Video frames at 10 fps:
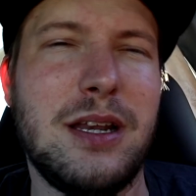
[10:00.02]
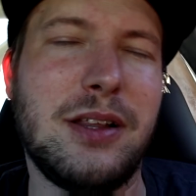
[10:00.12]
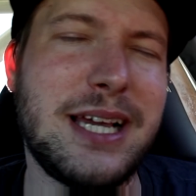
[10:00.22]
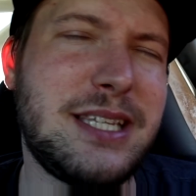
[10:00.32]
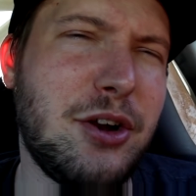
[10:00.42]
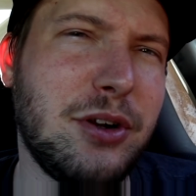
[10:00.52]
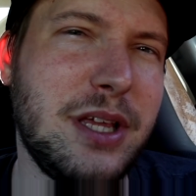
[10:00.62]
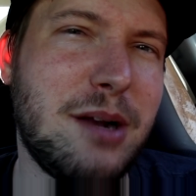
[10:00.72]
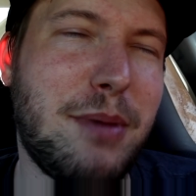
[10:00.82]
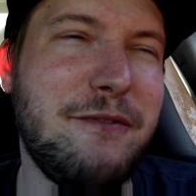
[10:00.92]
Now, like I said
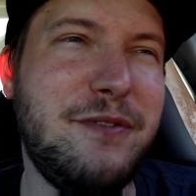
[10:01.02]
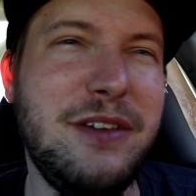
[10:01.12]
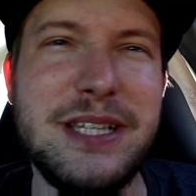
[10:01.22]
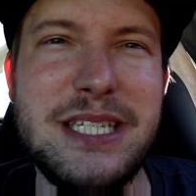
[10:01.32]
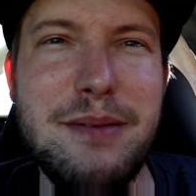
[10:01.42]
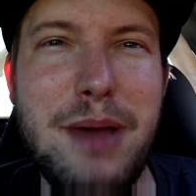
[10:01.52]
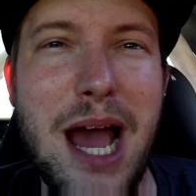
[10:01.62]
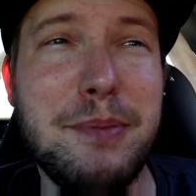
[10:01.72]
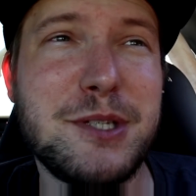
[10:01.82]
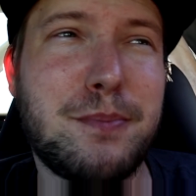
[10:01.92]
earlier, my VVT
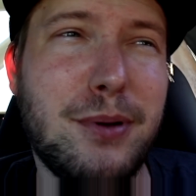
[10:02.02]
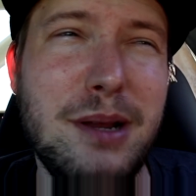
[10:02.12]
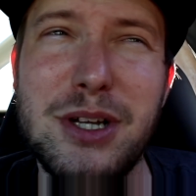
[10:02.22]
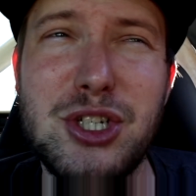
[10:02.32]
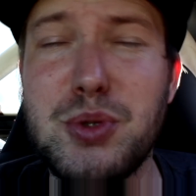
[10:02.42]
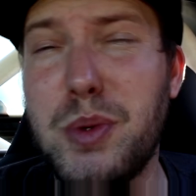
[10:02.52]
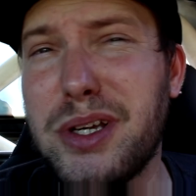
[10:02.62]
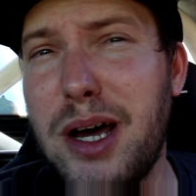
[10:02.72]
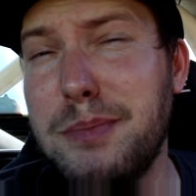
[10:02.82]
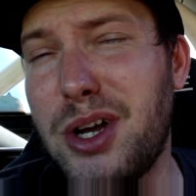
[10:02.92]
map is pretty much just what
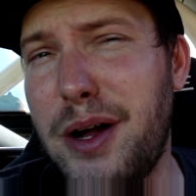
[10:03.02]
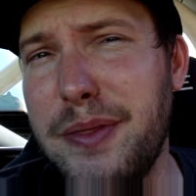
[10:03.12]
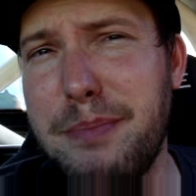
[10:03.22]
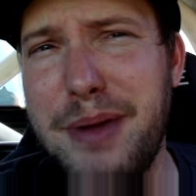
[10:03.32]
comes on the